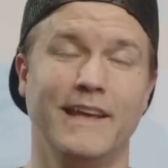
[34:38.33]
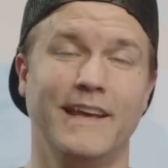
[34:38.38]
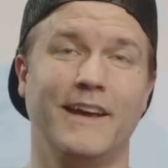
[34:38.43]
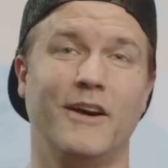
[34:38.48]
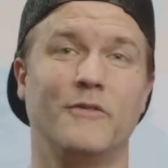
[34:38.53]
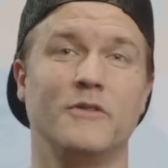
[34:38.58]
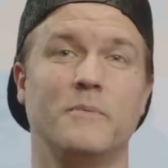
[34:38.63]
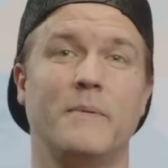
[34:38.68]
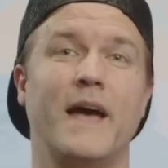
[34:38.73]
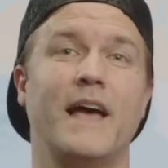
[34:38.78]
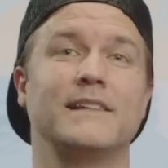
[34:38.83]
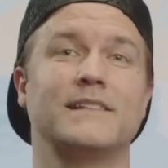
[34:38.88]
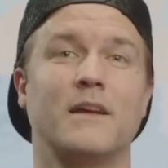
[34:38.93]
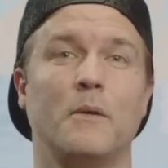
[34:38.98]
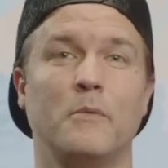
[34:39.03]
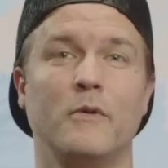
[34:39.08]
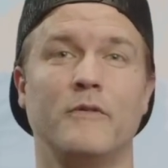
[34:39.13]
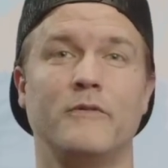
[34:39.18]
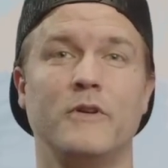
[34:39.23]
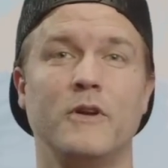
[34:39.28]
Over the past
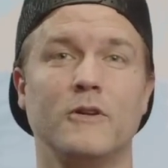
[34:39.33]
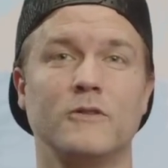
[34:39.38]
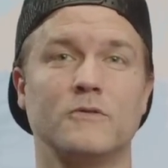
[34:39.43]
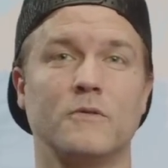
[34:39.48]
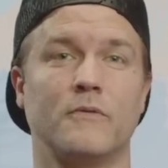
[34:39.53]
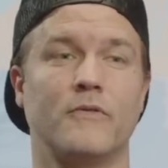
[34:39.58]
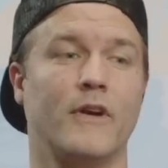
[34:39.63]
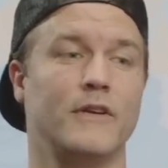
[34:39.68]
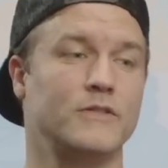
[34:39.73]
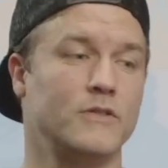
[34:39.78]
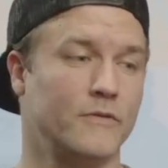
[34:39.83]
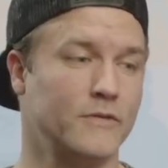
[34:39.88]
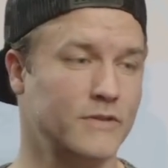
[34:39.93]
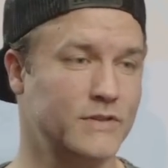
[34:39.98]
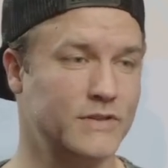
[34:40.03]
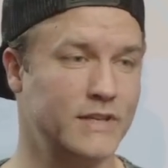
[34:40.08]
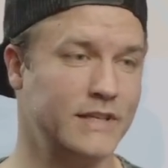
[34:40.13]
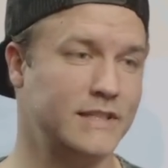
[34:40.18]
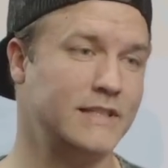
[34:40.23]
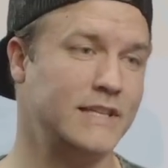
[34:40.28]
couple of years, we've raised over
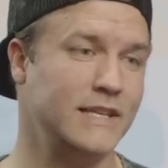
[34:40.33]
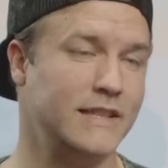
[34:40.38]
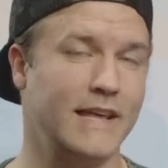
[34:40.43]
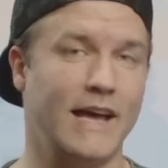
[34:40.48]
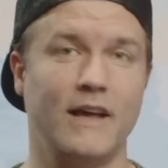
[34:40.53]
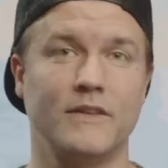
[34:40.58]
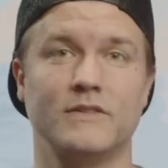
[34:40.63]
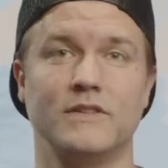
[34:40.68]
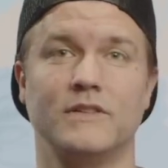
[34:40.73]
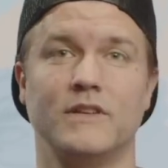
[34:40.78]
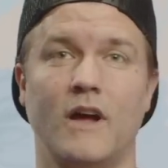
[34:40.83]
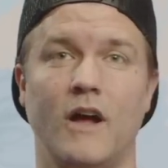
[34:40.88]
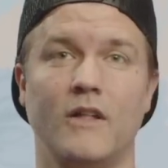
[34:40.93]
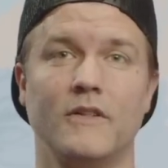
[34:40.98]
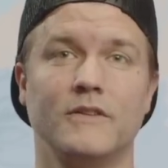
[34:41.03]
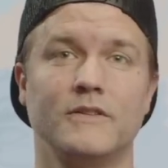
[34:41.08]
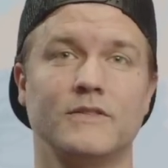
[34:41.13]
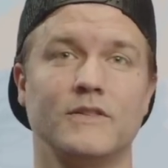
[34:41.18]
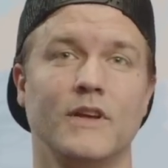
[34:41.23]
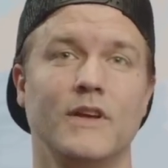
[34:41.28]

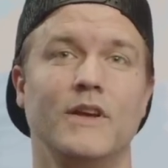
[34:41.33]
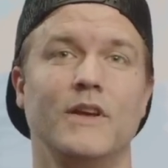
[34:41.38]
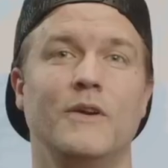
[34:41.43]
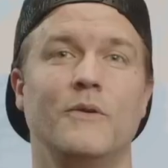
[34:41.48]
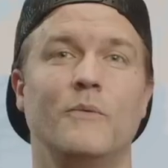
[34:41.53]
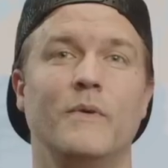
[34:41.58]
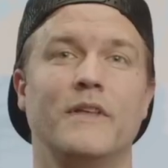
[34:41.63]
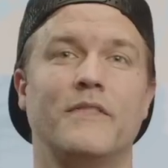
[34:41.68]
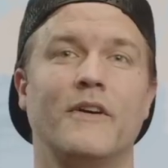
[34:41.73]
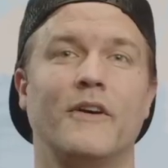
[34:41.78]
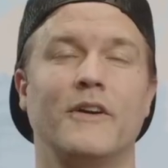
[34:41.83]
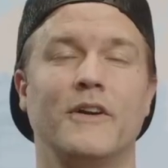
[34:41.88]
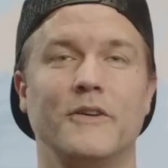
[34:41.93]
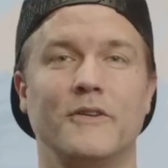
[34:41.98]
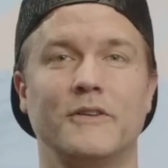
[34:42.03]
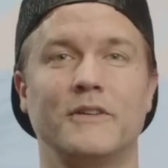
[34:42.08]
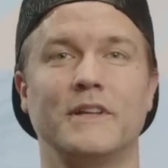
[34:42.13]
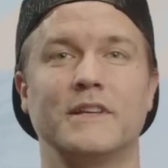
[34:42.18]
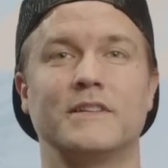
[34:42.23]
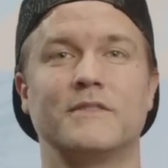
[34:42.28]
$60,000 with our
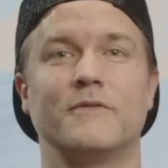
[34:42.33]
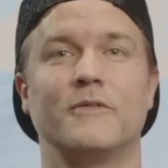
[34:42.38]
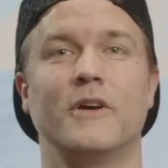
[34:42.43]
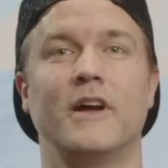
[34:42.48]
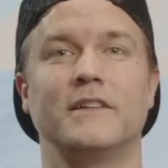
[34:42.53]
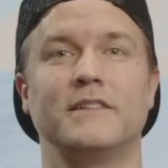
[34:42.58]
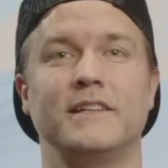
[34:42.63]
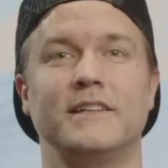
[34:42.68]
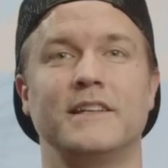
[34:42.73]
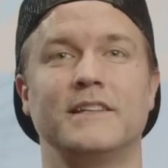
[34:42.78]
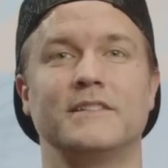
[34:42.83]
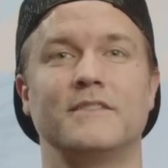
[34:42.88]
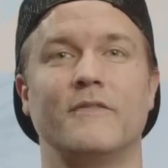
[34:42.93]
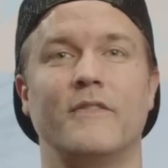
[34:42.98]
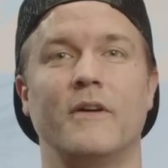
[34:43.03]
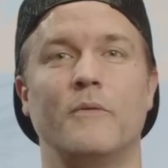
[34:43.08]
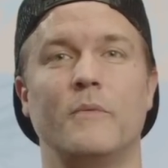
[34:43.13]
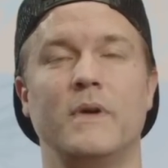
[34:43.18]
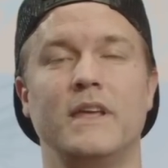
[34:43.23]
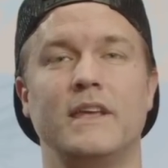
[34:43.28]
HeroClix for Huntington's
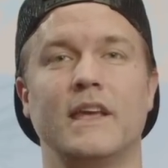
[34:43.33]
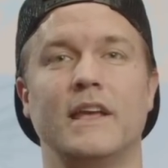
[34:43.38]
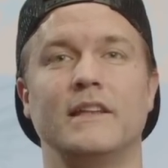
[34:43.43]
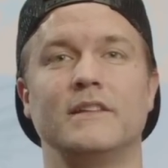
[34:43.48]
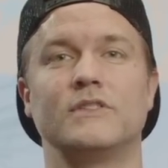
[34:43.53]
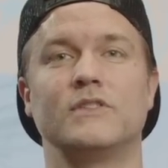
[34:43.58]
event weekend.